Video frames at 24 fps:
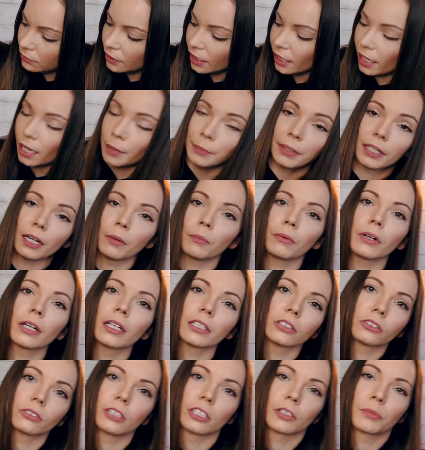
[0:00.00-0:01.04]
I mean, I'm wearing
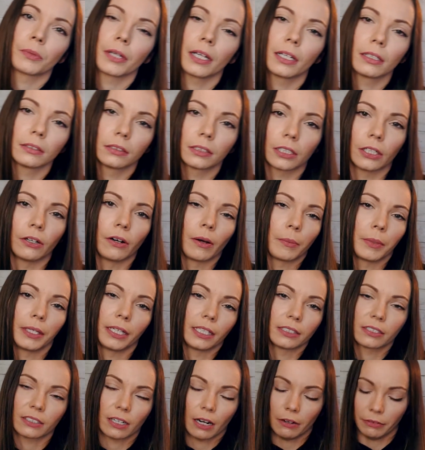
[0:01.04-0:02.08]
stretch pants, so I mean,
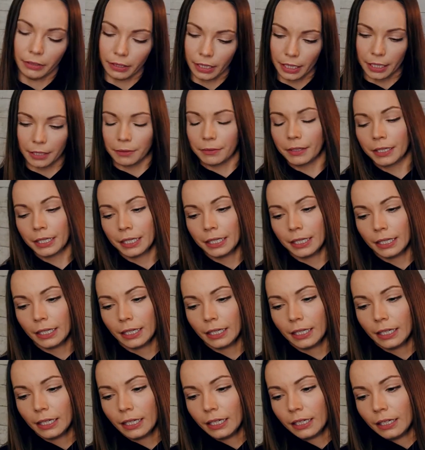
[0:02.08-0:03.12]
it's not really.
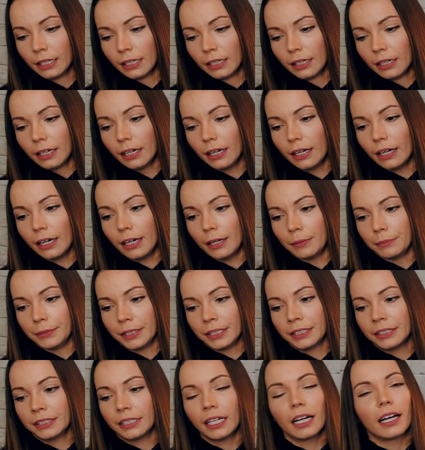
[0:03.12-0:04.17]

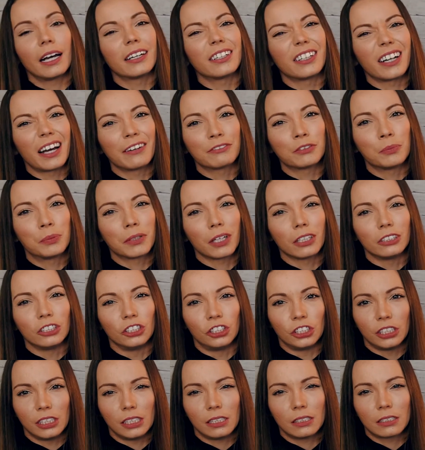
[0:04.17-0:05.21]
I'd have to put on
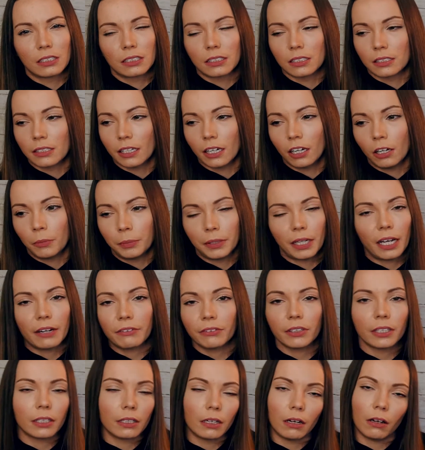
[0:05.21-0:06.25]
jeans to tell, but
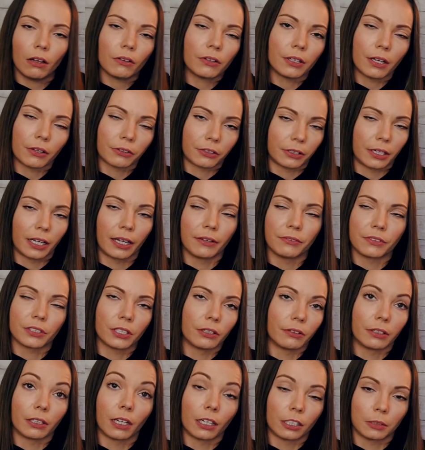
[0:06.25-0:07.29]
all the other knives
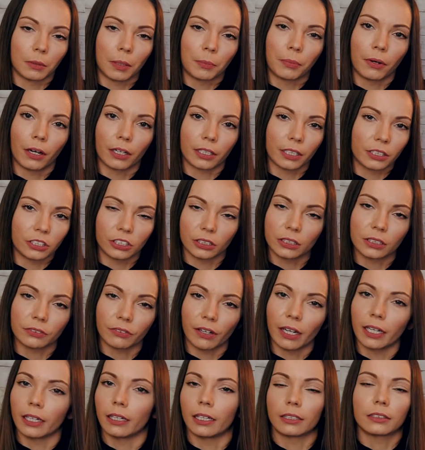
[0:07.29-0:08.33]
going out of my pocket just
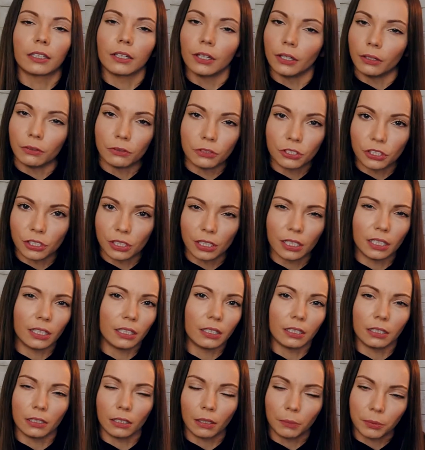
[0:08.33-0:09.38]
fine, like the OG,
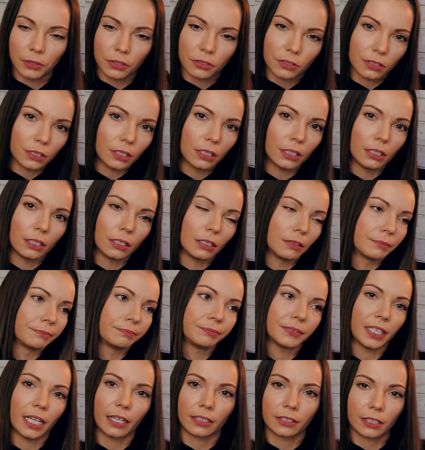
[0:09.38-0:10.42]
EWC,
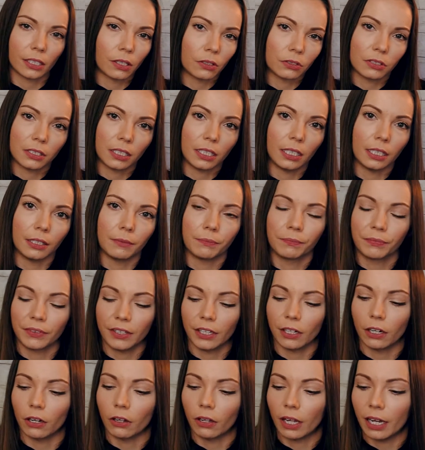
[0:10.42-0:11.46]
XLC,
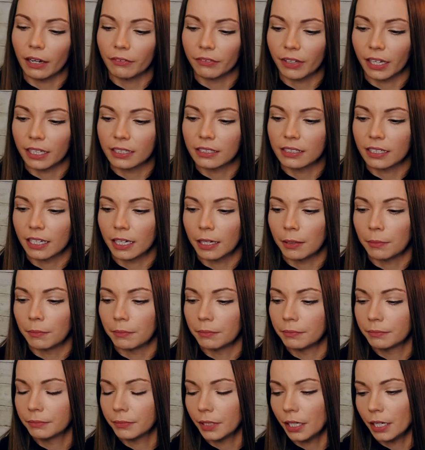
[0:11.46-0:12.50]
they all have that
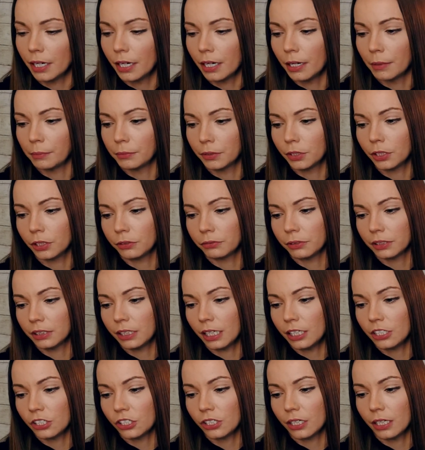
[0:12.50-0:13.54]
same, good
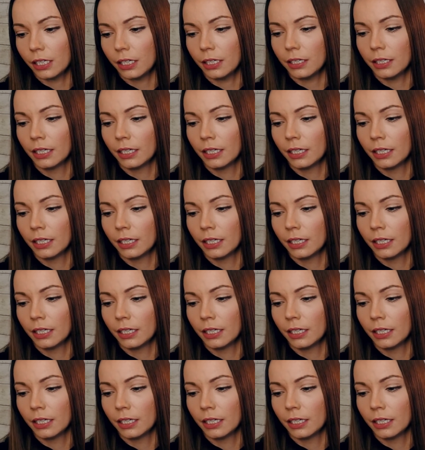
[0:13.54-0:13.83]
retention.